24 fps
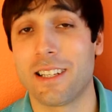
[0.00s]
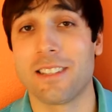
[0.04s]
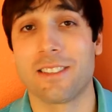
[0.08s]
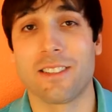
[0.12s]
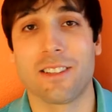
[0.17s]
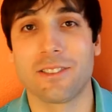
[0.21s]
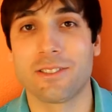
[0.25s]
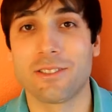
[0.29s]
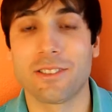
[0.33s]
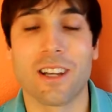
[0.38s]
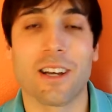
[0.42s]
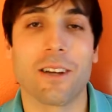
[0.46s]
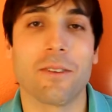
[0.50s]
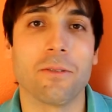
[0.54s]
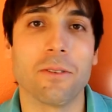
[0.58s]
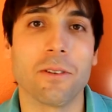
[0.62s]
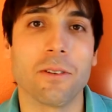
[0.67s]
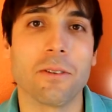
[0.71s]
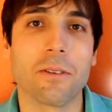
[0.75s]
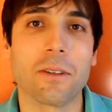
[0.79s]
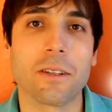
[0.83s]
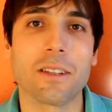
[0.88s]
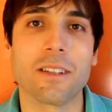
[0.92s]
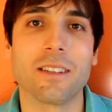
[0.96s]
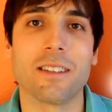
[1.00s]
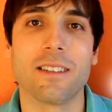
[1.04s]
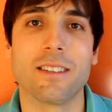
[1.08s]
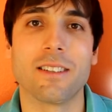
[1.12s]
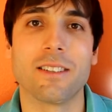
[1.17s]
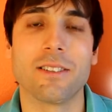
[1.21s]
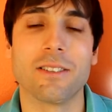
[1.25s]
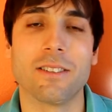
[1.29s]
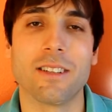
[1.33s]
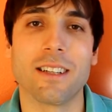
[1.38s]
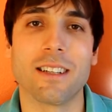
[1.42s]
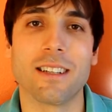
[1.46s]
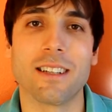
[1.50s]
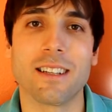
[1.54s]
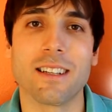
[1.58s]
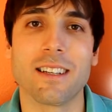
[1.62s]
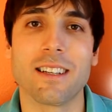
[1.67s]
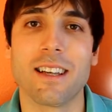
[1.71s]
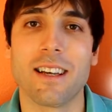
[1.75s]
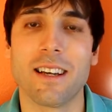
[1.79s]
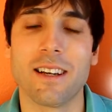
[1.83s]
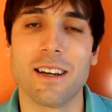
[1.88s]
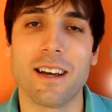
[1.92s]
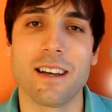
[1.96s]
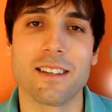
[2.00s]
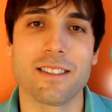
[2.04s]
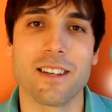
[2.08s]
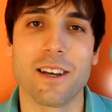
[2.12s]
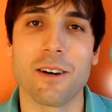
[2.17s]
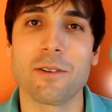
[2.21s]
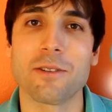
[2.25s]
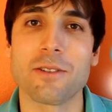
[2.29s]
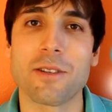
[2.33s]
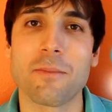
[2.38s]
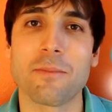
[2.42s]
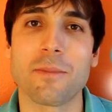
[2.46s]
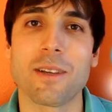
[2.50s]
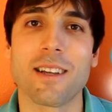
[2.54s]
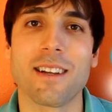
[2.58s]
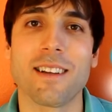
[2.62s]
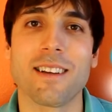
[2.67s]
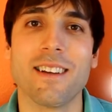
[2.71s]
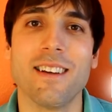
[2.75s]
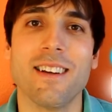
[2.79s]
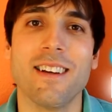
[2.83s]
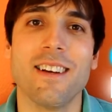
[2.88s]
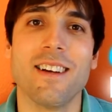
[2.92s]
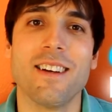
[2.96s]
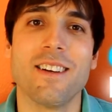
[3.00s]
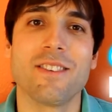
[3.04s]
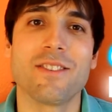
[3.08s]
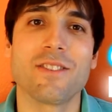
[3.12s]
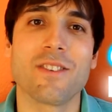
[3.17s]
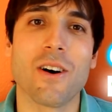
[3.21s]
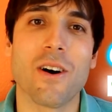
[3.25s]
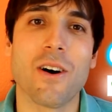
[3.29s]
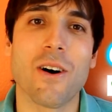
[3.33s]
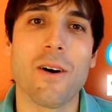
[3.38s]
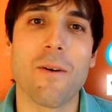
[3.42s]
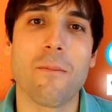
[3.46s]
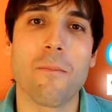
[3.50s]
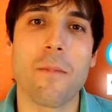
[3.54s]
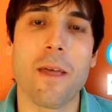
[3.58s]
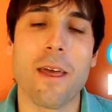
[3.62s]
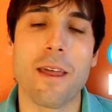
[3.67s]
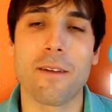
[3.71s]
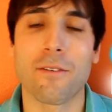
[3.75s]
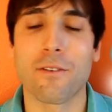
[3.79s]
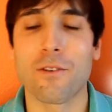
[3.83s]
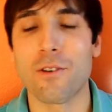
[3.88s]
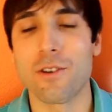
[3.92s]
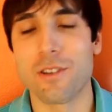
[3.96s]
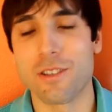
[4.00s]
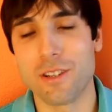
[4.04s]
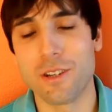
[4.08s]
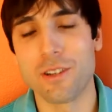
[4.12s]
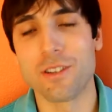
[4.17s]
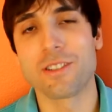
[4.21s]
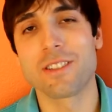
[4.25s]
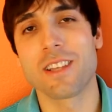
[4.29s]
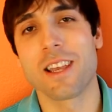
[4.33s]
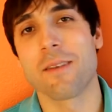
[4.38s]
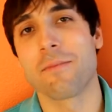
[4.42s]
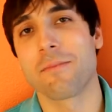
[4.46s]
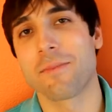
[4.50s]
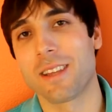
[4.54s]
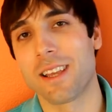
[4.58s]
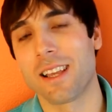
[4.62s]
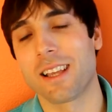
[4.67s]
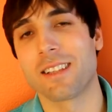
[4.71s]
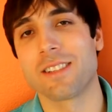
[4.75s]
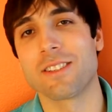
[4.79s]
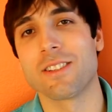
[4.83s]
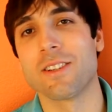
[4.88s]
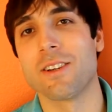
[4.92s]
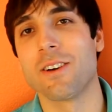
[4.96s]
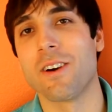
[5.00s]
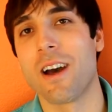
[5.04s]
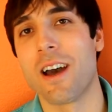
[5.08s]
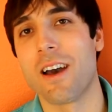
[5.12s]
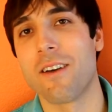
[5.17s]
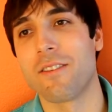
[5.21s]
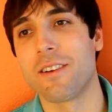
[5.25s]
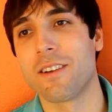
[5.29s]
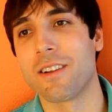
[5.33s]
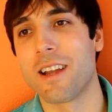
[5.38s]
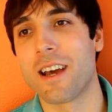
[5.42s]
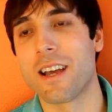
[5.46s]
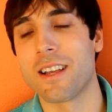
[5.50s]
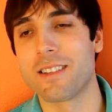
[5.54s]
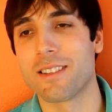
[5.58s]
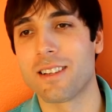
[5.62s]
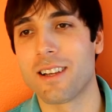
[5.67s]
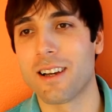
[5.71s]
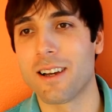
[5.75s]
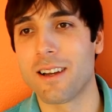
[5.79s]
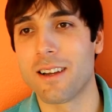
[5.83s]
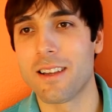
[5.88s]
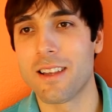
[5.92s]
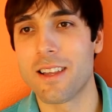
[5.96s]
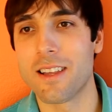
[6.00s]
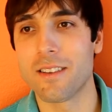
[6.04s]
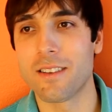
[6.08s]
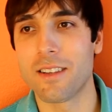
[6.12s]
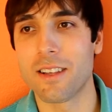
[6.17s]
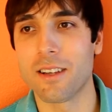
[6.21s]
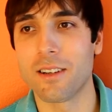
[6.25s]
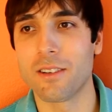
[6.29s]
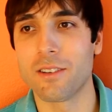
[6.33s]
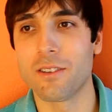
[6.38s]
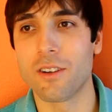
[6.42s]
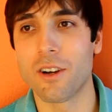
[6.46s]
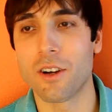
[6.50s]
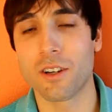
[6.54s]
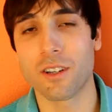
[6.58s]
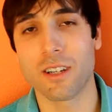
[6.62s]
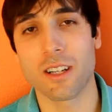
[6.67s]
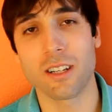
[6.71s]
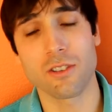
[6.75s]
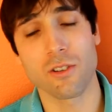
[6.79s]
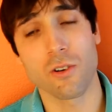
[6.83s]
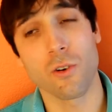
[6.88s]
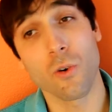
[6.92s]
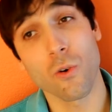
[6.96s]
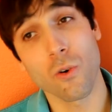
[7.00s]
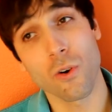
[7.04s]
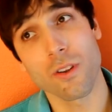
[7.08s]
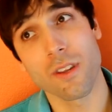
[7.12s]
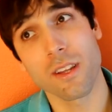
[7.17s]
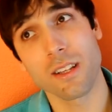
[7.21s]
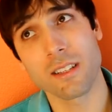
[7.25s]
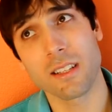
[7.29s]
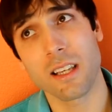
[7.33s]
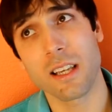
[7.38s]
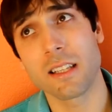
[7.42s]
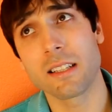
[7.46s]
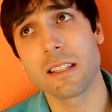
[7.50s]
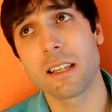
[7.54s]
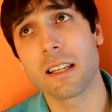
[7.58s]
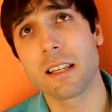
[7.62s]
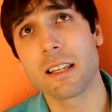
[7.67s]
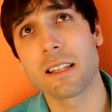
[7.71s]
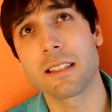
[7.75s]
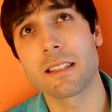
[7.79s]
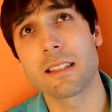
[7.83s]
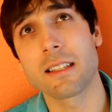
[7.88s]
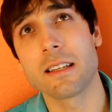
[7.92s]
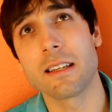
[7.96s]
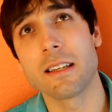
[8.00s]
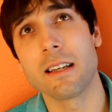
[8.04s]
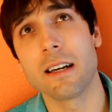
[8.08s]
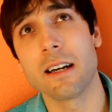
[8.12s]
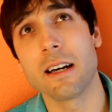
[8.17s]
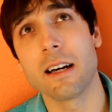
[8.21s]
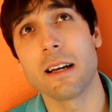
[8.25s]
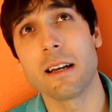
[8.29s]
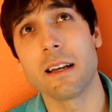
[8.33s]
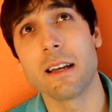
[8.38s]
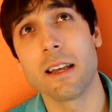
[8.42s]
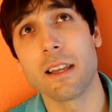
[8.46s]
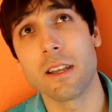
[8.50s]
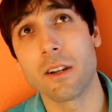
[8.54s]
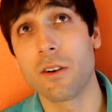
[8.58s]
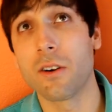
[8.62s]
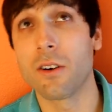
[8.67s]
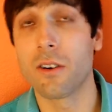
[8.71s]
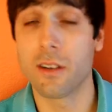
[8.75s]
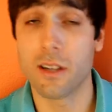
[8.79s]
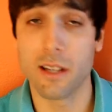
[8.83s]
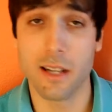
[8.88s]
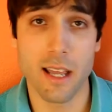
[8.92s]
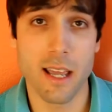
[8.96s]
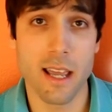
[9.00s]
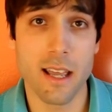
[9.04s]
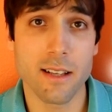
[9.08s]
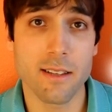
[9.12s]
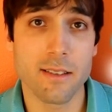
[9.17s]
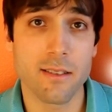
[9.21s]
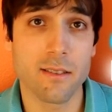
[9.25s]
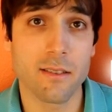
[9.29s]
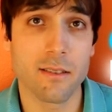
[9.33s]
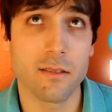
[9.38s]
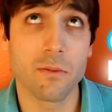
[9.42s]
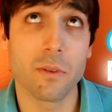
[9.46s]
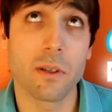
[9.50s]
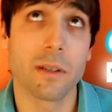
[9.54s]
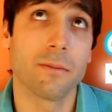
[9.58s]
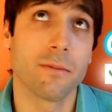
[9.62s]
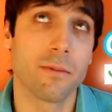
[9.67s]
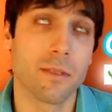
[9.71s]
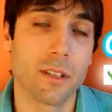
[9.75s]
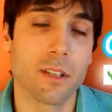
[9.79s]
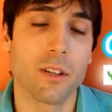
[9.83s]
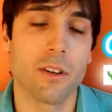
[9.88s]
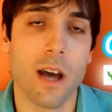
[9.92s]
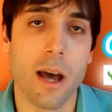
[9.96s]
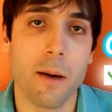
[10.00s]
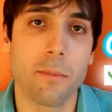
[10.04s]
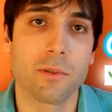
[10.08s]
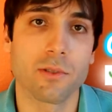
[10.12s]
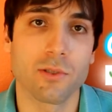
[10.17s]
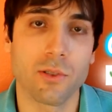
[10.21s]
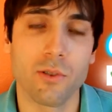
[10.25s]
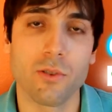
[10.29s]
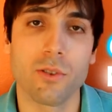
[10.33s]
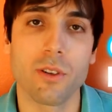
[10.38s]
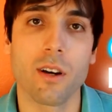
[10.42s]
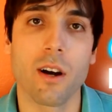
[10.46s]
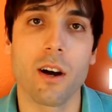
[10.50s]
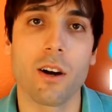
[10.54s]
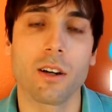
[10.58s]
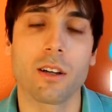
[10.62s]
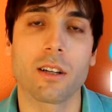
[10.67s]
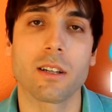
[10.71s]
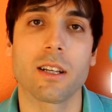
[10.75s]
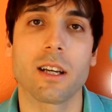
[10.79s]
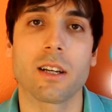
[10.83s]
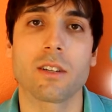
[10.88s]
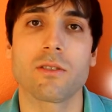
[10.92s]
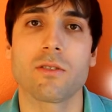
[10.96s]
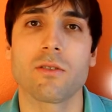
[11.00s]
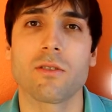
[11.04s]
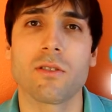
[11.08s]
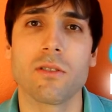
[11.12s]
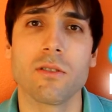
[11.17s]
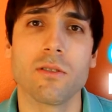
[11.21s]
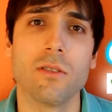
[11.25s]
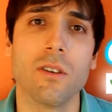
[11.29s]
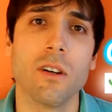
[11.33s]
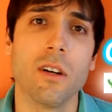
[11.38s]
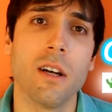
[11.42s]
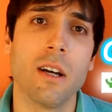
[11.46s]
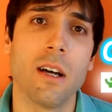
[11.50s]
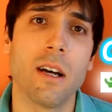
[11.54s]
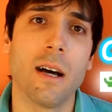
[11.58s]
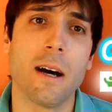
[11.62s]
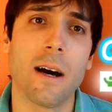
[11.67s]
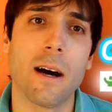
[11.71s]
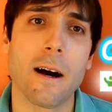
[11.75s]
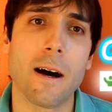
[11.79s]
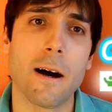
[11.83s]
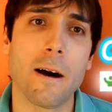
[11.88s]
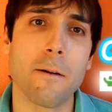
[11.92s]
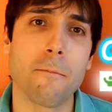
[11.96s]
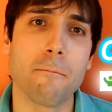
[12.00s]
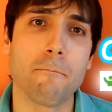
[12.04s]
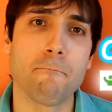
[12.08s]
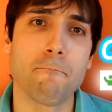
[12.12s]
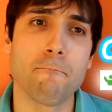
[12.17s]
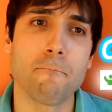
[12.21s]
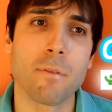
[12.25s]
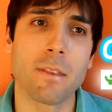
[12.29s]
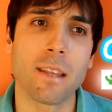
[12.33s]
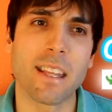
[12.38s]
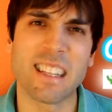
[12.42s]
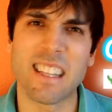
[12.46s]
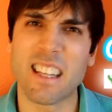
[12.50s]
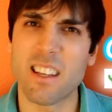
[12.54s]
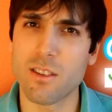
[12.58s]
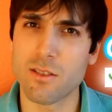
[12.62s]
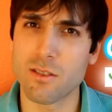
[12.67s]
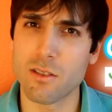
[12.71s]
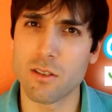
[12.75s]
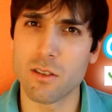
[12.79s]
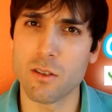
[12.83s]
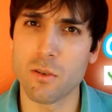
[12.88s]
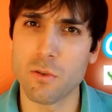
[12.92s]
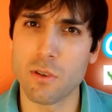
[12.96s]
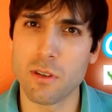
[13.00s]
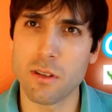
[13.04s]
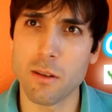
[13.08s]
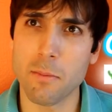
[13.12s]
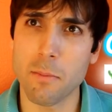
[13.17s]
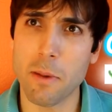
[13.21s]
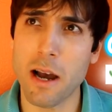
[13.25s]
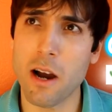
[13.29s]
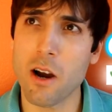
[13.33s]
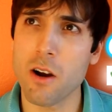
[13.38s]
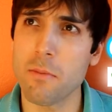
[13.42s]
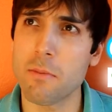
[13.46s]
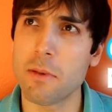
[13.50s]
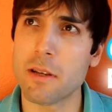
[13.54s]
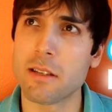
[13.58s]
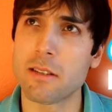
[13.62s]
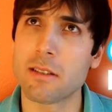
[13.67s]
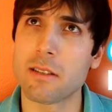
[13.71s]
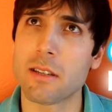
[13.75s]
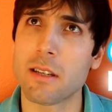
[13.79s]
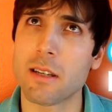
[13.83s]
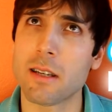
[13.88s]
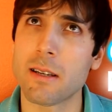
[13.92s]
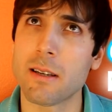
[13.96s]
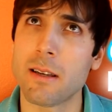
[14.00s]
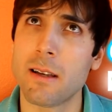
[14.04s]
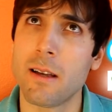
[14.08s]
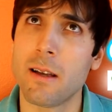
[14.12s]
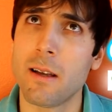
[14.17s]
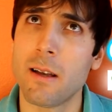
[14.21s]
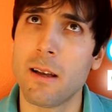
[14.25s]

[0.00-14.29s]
that's also gotten really good too lately, as they always update it. So, and of course, same things, have a nice Intel architecture, or in this case, I guess, an ACE, Apple's own architecture too, like they used to do with the PowerPC.